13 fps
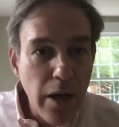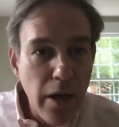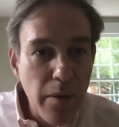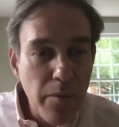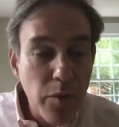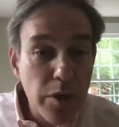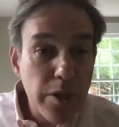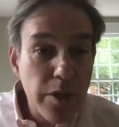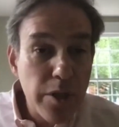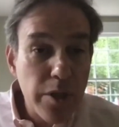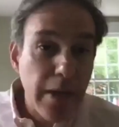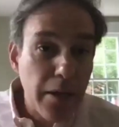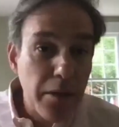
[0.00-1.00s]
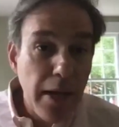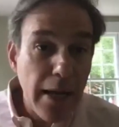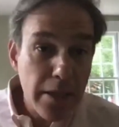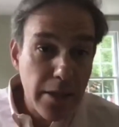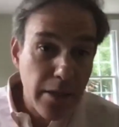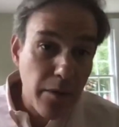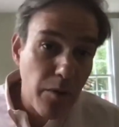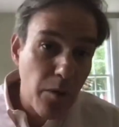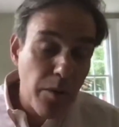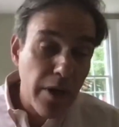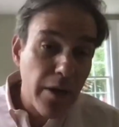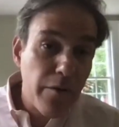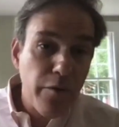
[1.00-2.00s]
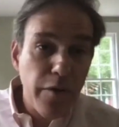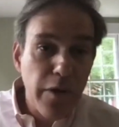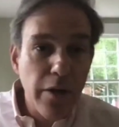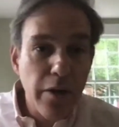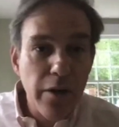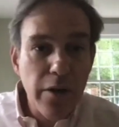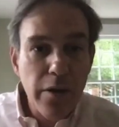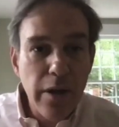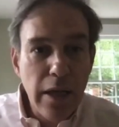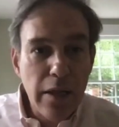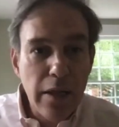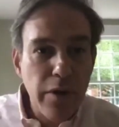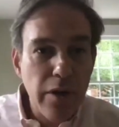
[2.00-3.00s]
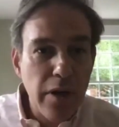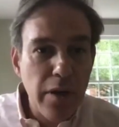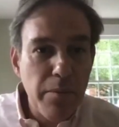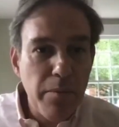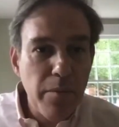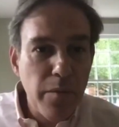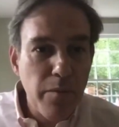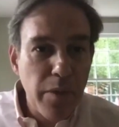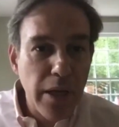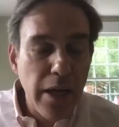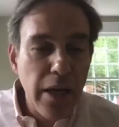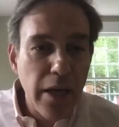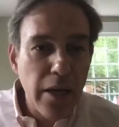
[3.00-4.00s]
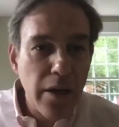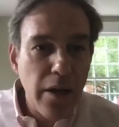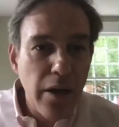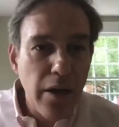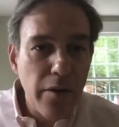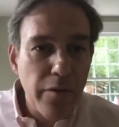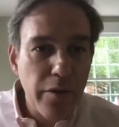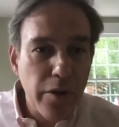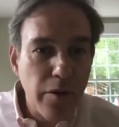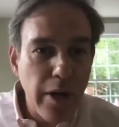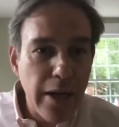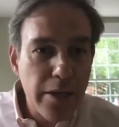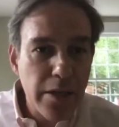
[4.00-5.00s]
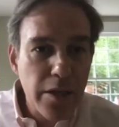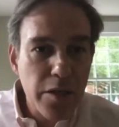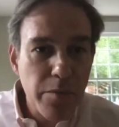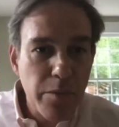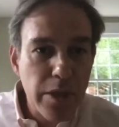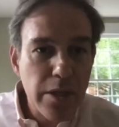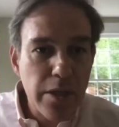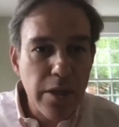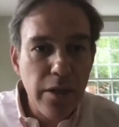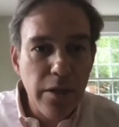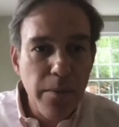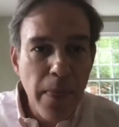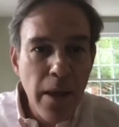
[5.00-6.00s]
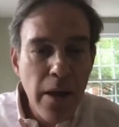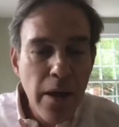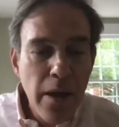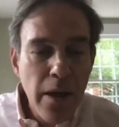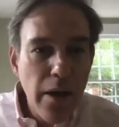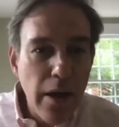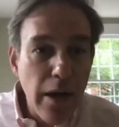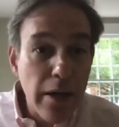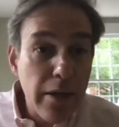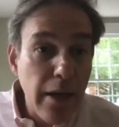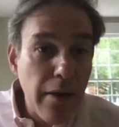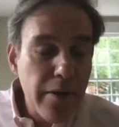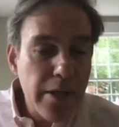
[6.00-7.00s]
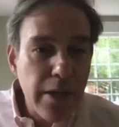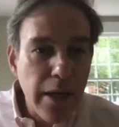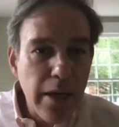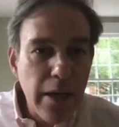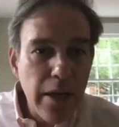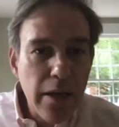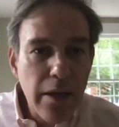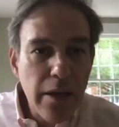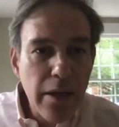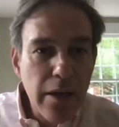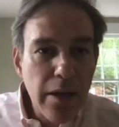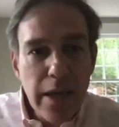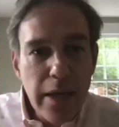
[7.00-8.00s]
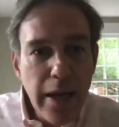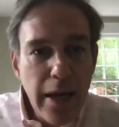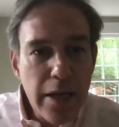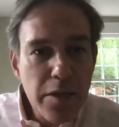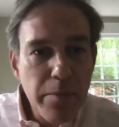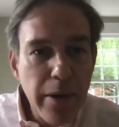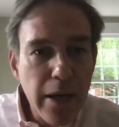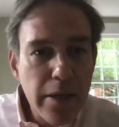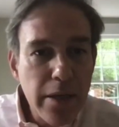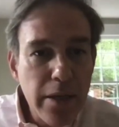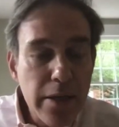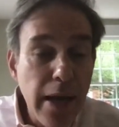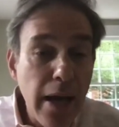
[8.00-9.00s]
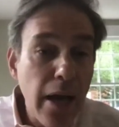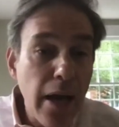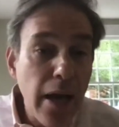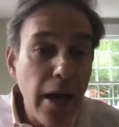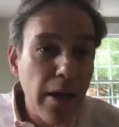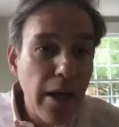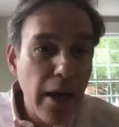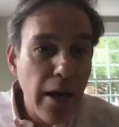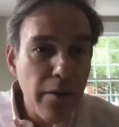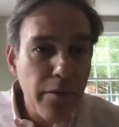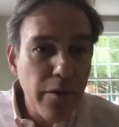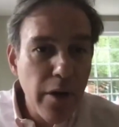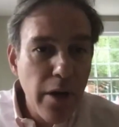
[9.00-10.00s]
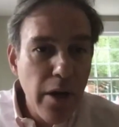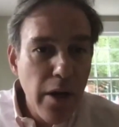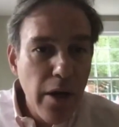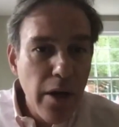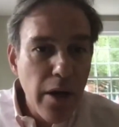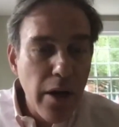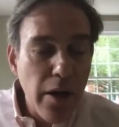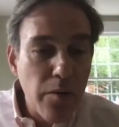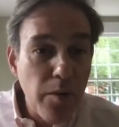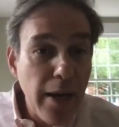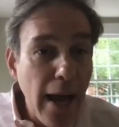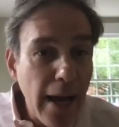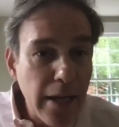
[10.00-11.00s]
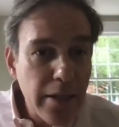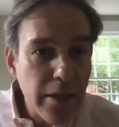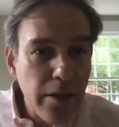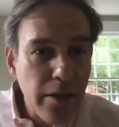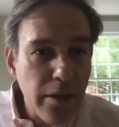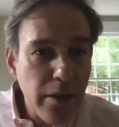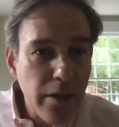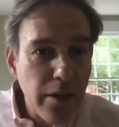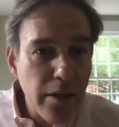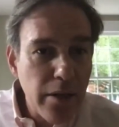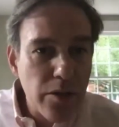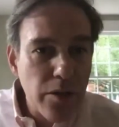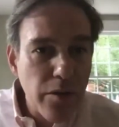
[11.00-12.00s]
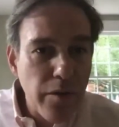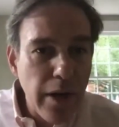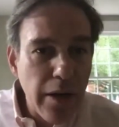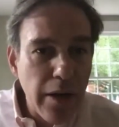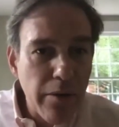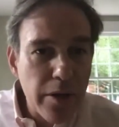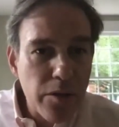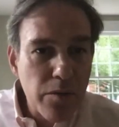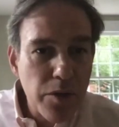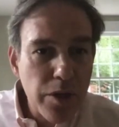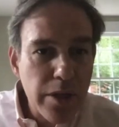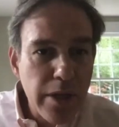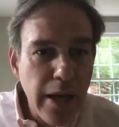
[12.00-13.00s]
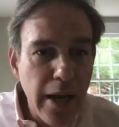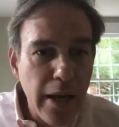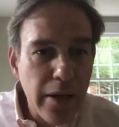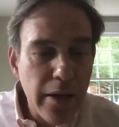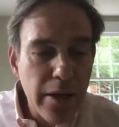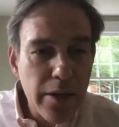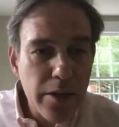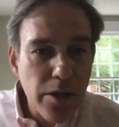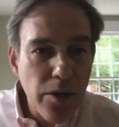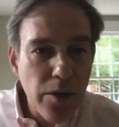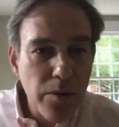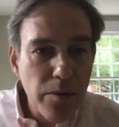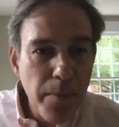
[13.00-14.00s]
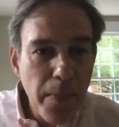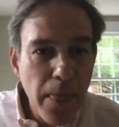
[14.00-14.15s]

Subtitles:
which is to say less than what we had feared at the very beginning of the crisis, but still devastating. And the second aspect is how we have reacted to the virus, which has had its own